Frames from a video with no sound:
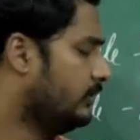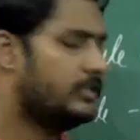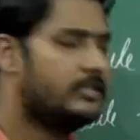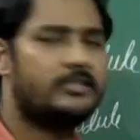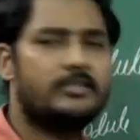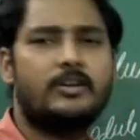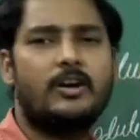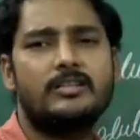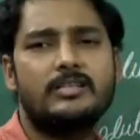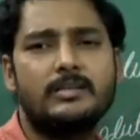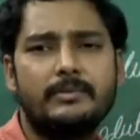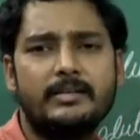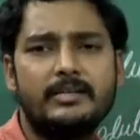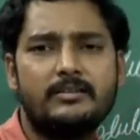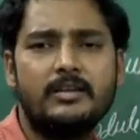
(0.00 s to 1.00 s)
this
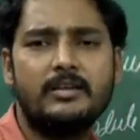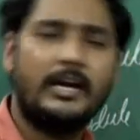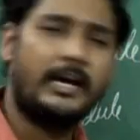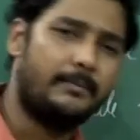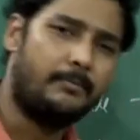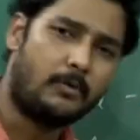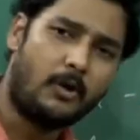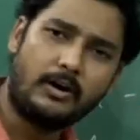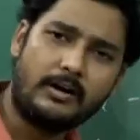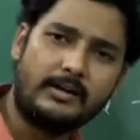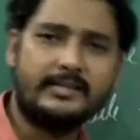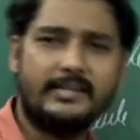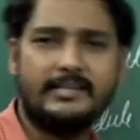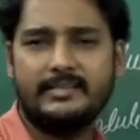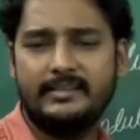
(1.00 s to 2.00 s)
concept is a
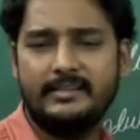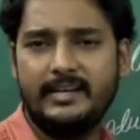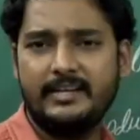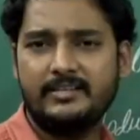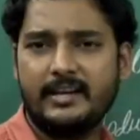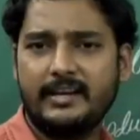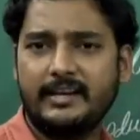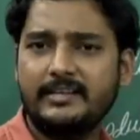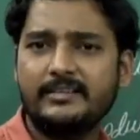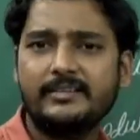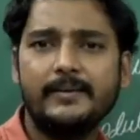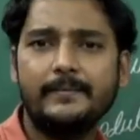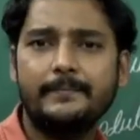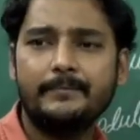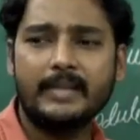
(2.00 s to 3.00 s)
broader sense in nature, I can
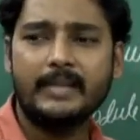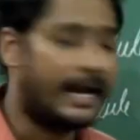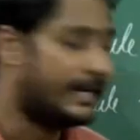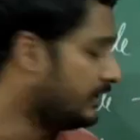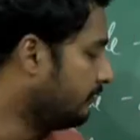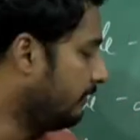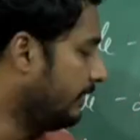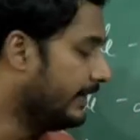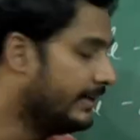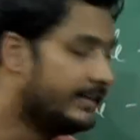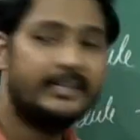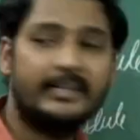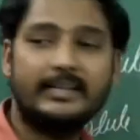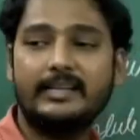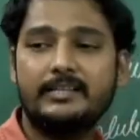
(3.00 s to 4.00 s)
say, and it will
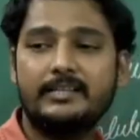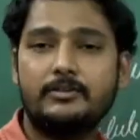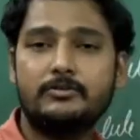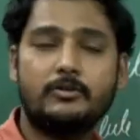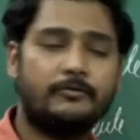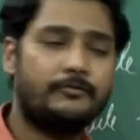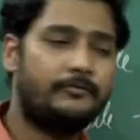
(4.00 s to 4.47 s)
in turn consist